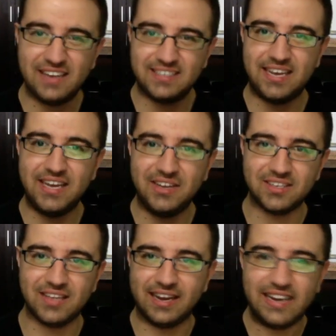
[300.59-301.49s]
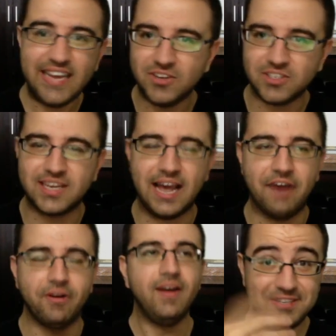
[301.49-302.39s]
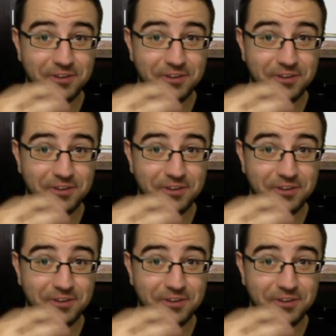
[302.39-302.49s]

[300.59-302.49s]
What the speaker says: at his heels like an Eagle Scout.